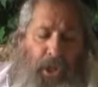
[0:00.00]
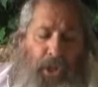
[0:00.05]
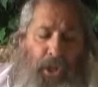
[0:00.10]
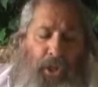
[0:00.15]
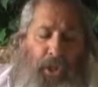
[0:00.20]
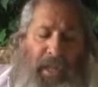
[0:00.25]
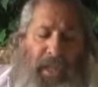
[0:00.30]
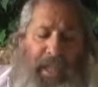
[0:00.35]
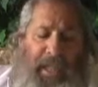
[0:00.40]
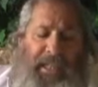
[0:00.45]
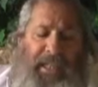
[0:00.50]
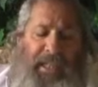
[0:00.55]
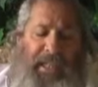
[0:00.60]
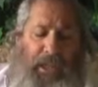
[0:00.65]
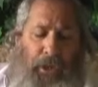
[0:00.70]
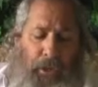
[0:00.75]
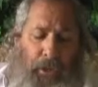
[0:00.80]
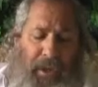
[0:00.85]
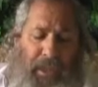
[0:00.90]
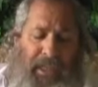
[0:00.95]
to the
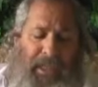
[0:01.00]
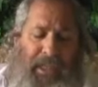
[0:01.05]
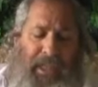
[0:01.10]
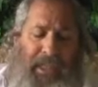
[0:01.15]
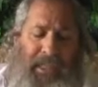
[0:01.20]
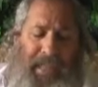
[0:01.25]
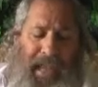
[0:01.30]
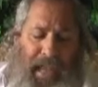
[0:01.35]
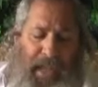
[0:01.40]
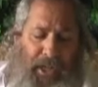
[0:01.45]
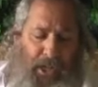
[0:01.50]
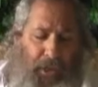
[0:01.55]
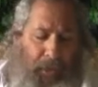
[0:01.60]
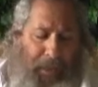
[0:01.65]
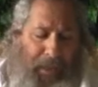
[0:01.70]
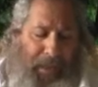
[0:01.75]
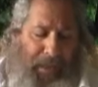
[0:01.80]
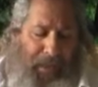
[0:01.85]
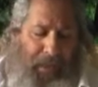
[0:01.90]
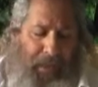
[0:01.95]
serious
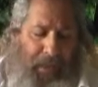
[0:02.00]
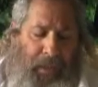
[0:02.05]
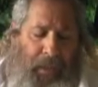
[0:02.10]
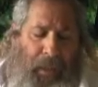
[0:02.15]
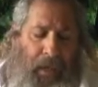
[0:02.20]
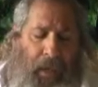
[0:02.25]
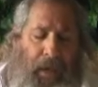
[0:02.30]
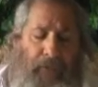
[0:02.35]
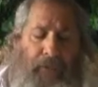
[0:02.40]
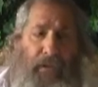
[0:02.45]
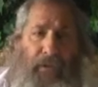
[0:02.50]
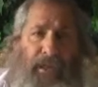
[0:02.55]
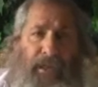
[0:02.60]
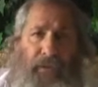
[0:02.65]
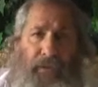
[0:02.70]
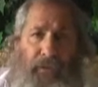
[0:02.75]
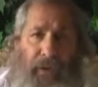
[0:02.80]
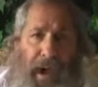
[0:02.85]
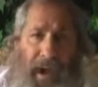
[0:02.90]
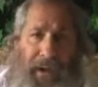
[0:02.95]
endangerment of the
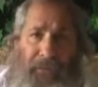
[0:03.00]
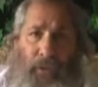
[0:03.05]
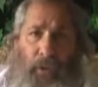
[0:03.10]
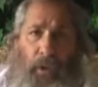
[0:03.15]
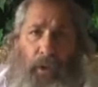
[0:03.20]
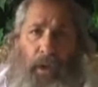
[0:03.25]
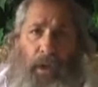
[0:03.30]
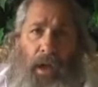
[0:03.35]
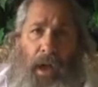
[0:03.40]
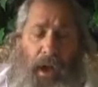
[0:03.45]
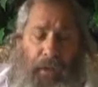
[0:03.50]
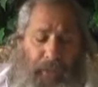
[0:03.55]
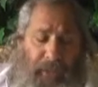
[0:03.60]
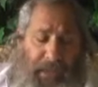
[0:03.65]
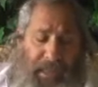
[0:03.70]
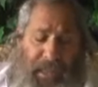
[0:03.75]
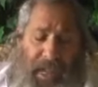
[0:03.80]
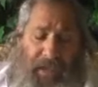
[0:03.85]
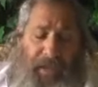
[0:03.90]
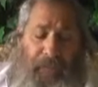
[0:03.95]
survival of
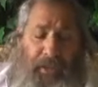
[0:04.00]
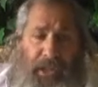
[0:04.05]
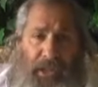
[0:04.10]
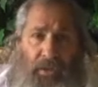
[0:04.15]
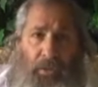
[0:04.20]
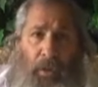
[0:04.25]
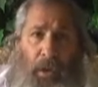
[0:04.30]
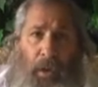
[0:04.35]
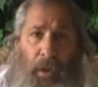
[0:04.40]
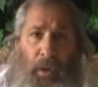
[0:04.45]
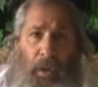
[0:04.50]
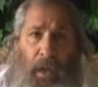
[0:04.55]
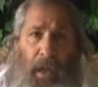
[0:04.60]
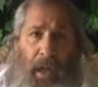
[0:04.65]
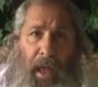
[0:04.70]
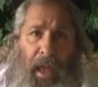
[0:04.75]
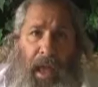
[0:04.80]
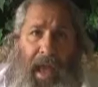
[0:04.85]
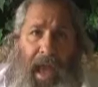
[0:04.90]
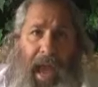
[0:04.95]
the State of Israel
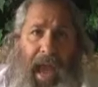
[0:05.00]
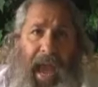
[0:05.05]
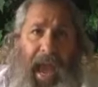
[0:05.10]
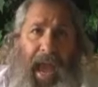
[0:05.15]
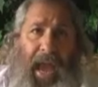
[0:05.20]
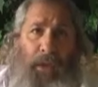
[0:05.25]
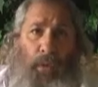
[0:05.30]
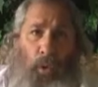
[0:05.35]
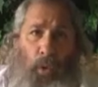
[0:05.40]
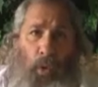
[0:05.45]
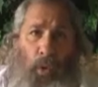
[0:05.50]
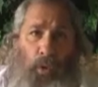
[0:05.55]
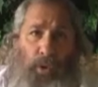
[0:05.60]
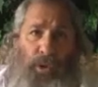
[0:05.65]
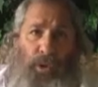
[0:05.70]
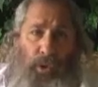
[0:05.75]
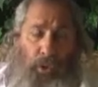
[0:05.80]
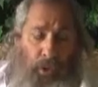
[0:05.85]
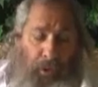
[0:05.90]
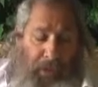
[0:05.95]
and world
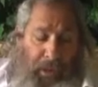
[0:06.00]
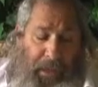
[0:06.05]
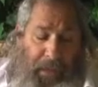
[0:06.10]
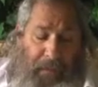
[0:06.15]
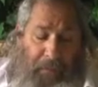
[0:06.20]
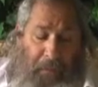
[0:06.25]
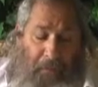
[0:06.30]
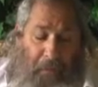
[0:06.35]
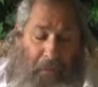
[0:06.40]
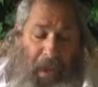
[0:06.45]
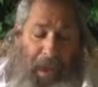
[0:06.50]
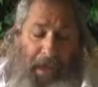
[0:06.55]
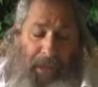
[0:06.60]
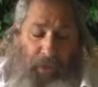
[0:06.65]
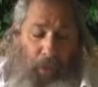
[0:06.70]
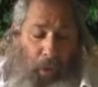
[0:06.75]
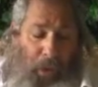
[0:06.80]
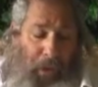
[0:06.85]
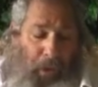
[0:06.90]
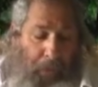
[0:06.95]
Jewry
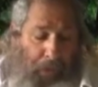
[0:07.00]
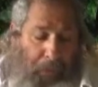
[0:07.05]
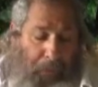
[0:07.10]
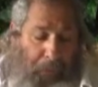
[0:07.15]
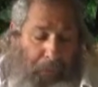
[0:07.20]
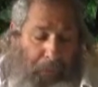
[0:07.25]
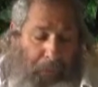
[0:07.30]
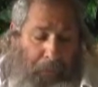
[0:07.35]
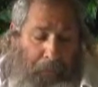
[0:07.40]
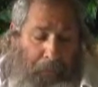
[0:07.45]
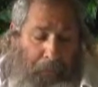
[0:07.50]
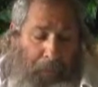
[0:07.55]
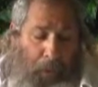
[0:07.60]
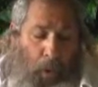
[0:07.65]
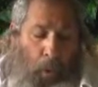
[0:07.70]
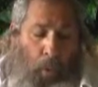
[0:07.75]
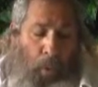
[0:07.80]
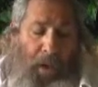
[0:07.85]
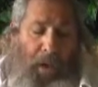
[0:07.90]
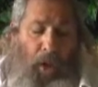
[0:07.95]
as well.
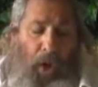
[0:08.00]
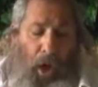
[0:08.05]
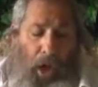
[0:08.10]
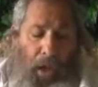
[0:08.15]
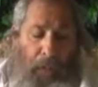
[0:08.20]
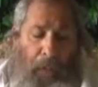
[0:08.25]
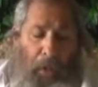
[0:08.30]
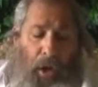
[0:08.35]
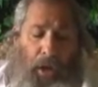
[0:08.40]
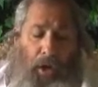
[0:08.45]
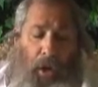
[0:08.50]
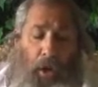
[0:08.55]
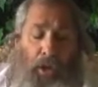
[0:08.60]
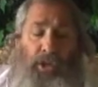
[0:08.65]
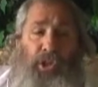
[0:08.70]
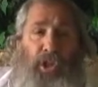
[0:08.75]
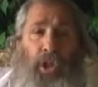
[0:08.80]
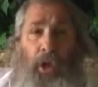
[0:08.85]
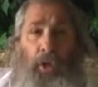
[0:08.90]
We call upon all